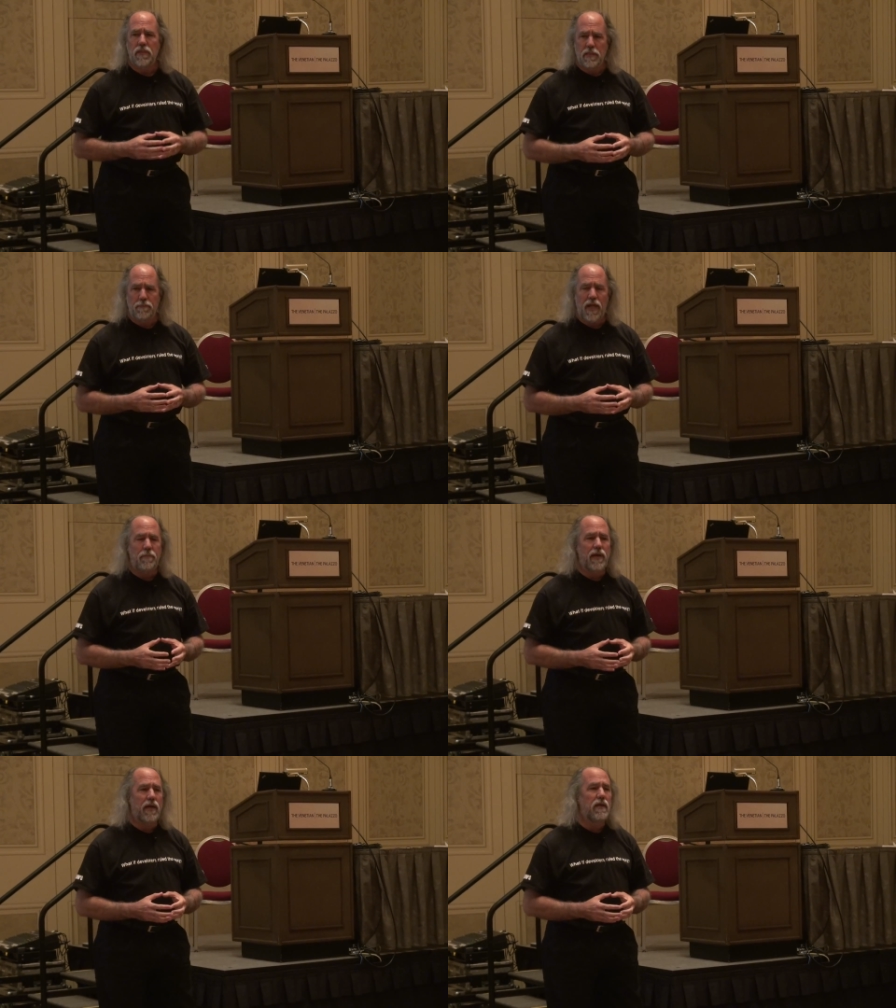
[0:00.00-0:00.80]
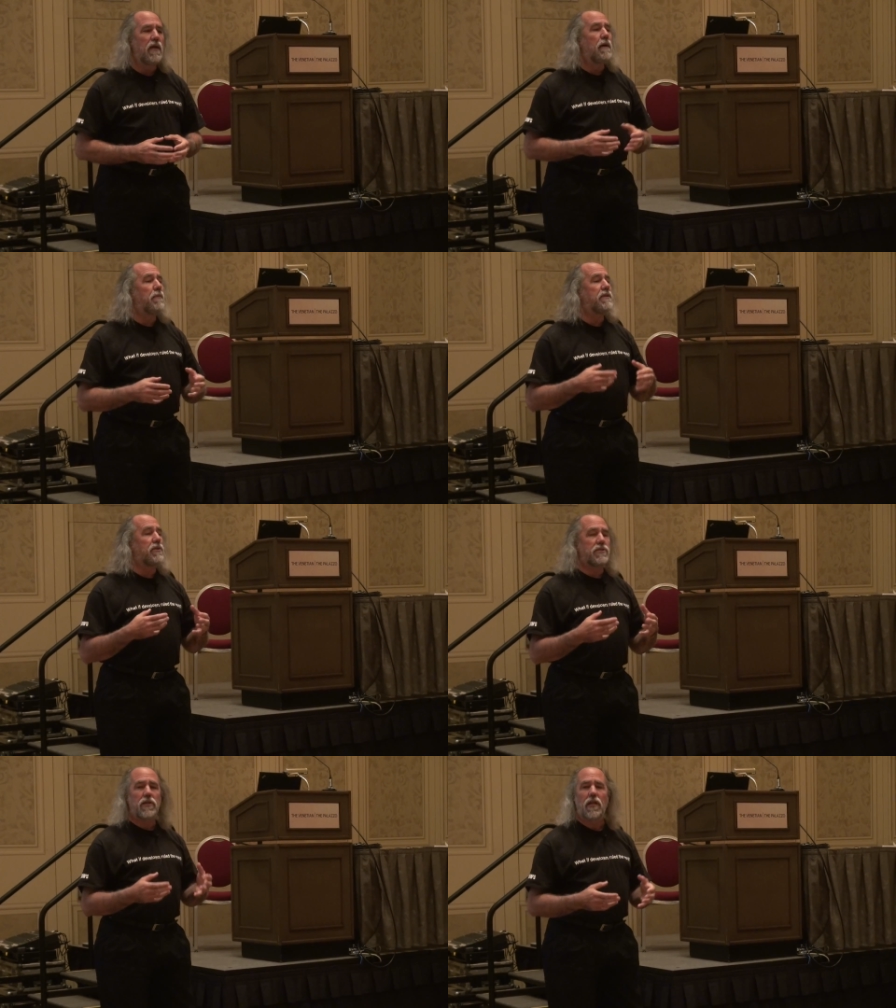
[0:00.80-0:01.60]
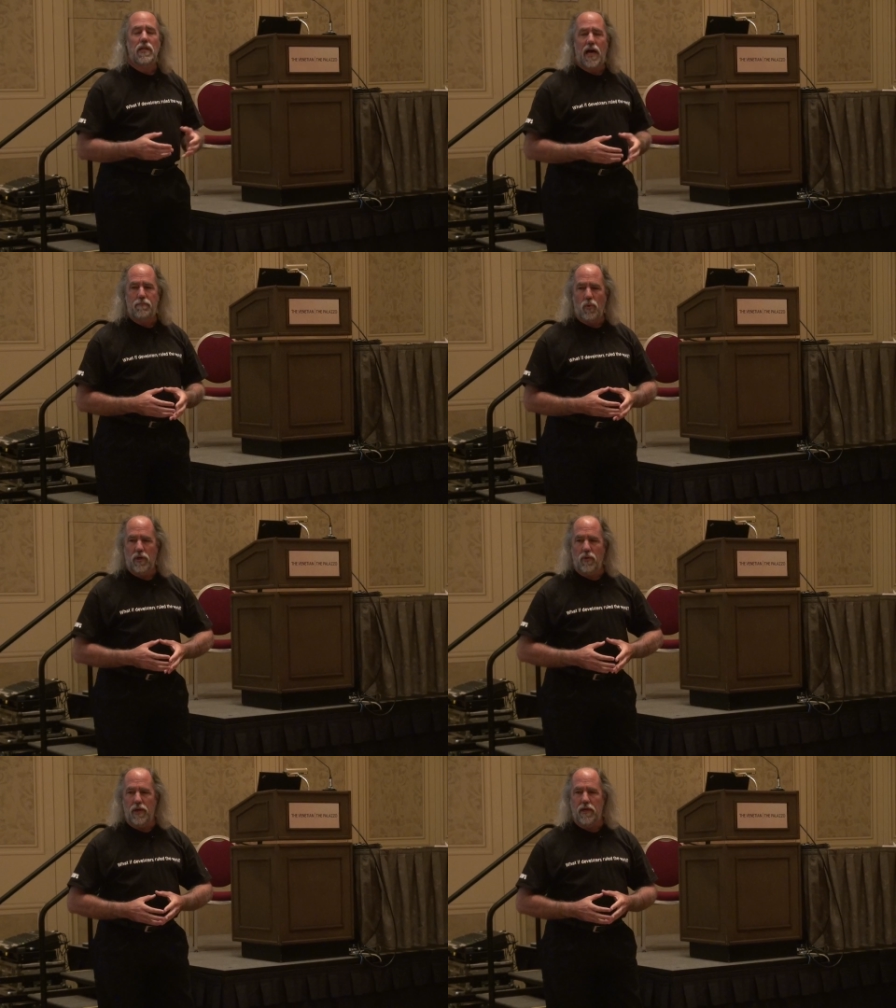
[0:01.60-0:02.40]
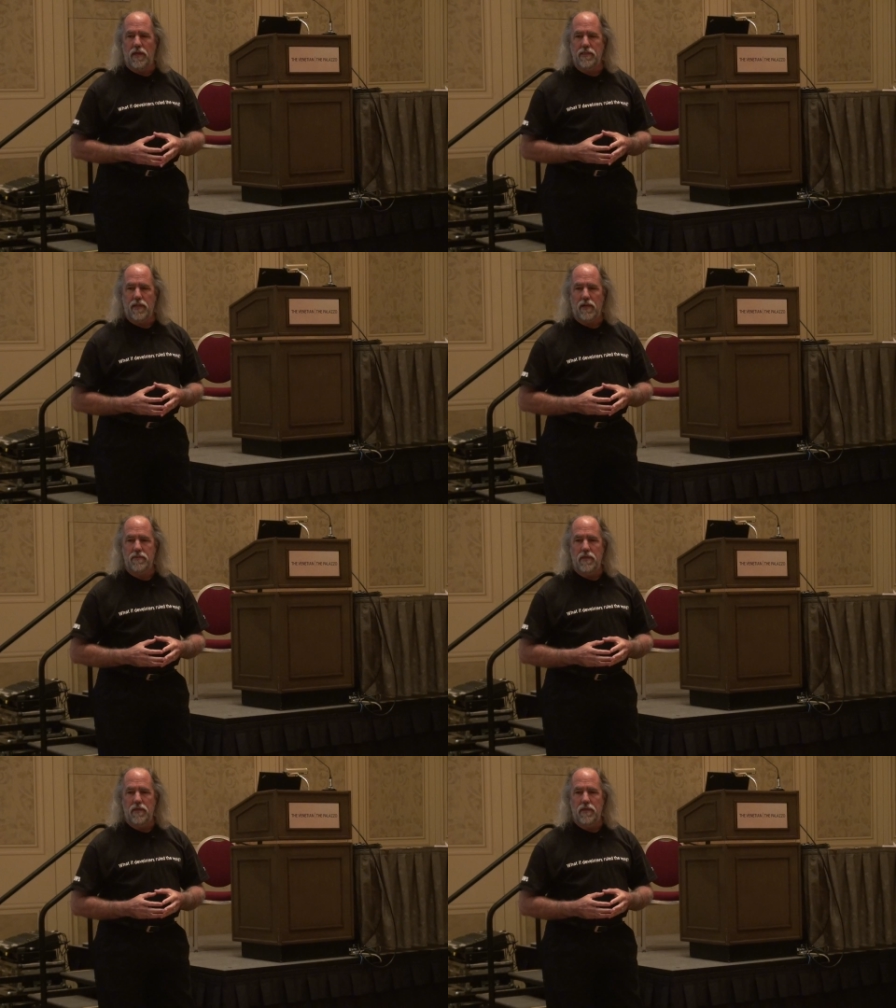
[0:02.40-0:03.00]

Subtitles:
the plumbing, but there's still a lot more going on there.